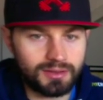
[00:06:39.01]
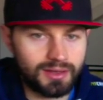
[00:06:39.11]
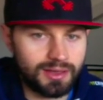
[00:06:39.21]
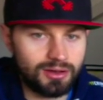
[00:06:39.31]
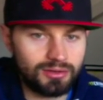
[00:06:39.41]

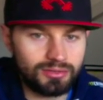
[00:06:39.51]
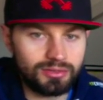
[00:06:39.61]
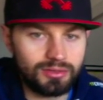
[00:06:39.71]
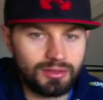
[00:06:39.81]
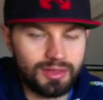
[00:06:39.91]
Okay,
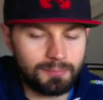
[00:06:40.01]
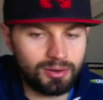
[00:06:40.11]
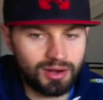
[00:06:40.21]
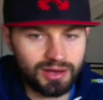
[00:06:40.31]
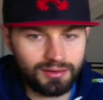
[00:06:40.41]
on that
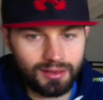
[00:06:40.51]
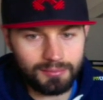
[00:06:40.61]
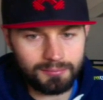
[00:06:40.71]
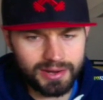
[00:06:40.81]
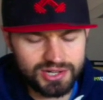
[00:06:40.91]
pull under,
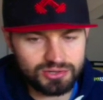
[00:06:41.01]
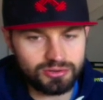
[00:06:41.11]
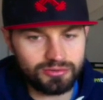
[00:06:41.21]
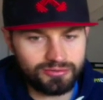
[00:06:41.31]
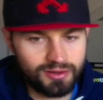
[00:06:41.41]
make sure
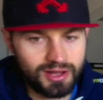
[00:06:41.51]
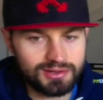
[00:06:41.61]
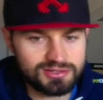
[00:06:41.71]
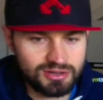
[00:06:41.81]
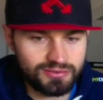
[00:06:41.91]
you fire
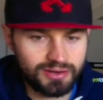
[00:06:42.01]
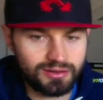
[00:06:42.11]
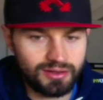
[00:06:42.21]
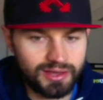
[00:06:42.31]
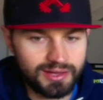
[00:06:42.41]
yourself
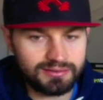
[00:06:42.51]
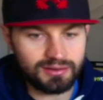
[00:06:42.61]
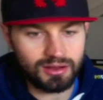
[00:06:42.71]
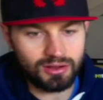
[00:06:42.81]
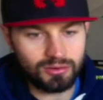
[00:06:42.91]
under into
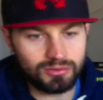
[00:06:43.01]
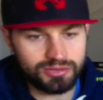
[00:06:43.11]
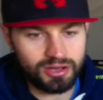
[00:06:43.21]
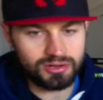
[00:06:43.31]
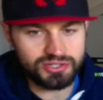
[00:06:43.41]
the hole as
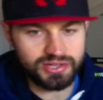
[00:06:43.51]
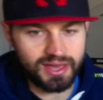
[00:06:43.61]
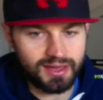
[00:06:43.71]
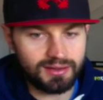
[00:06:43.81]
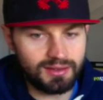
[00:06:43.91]
hard as you
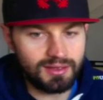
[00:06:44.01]
can,